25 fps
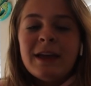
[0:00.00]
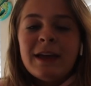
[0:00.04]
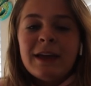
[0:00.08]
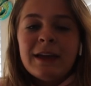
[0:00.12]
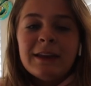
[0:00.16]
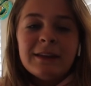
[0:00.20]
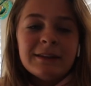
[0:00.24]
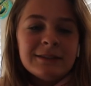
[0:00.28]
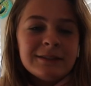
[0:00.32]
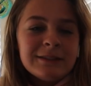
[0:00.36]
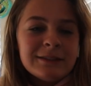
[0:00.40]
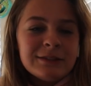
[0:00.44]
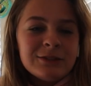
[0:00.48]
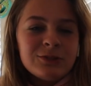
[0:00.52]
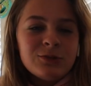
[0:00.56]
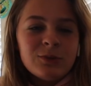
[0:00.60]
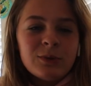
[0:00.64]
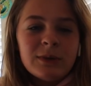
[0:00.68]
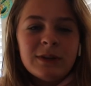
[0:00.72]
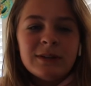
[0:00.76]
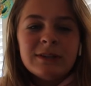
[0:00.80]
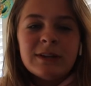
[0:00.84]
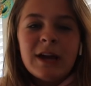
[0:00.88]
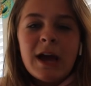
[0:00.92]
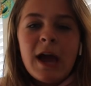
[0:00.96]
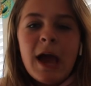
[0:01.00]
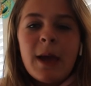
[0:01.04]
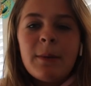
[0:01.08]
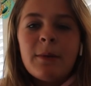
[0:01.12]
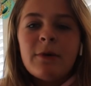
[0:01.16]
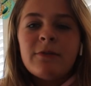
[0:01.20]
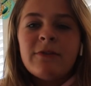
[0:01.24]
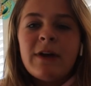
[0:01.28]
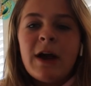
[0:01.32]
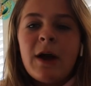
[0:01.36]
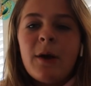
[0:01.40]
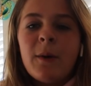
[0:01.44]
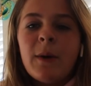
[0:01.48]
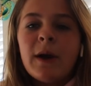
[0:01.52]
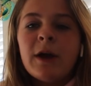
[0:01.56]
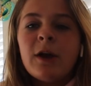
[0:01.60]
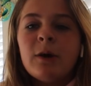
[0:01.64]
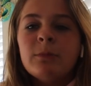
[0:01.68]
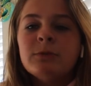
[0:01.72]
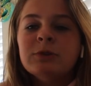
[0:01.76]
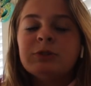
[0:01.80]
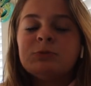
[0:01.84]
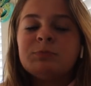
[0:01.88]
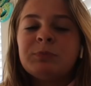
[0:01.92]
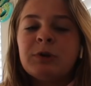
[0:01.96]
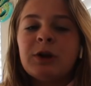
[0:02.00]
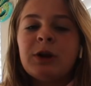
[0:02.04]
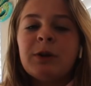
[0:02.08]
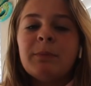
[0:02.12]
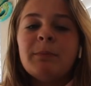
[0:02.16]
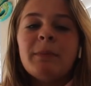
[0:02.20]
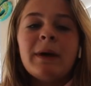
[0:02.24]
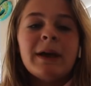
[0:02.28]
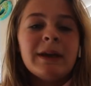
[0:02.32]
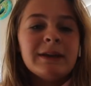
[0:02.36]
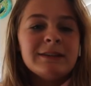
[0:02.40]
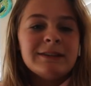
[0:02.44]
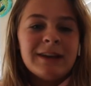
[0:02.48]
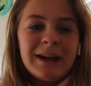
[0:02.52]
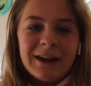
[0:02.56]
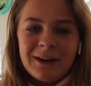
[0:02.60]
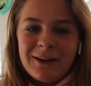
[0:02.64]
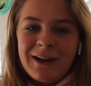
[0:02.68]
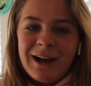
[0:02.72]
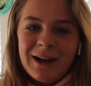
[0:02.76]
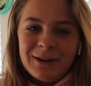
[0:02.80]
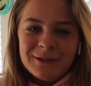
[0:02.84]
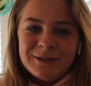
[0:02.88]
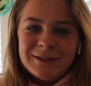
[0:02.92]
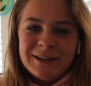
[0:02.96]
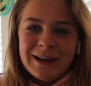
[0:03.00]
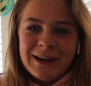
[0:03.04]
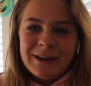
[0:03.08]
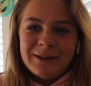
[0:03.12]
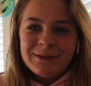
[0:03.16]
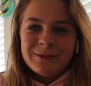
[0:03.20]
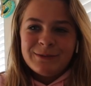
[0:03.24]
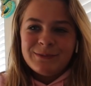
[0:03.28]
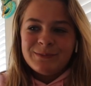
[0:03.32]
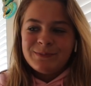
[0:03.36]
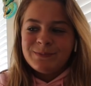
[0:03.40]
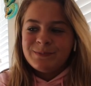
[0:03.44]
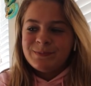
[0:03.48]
and it's the story time of how I almost burnt my entire house down.